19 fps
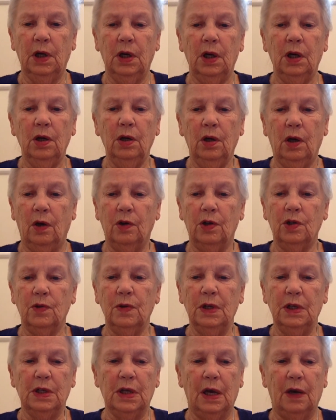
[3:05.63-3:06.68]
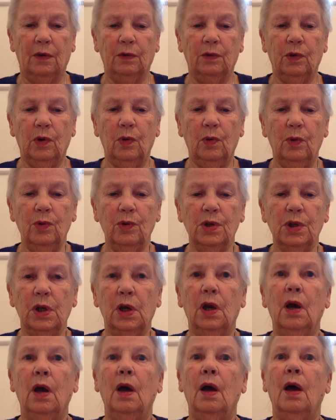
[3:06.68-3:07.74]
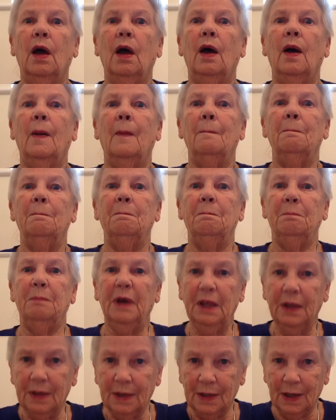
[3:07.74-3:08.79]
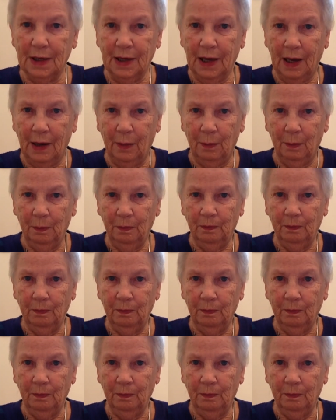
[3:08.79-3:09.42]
and go to a town called Bethlehem.